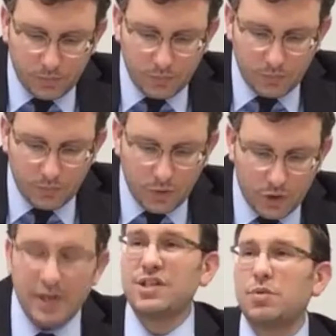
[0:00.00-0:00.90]
So the
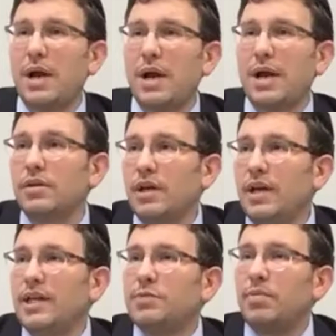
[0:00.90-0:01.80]
Nazarite
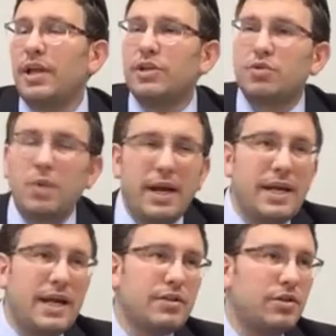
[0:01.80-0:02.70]
is placed right
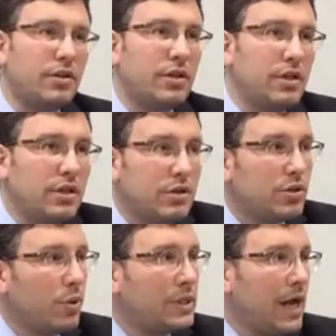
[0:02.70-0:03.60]
next to the
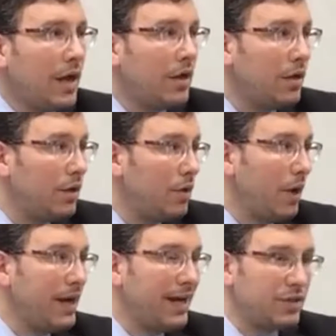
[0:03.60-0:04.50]
Sotah,
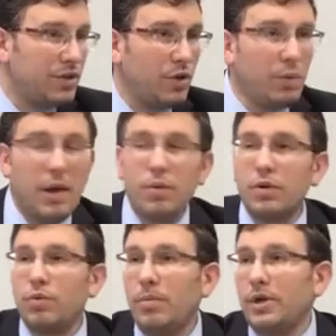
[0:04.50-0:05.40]
right next to the
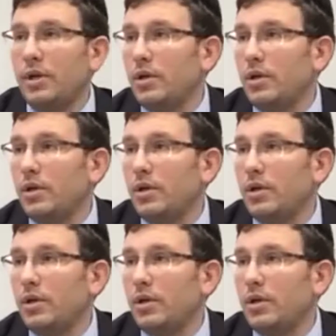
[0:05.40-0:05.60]
wayward woman,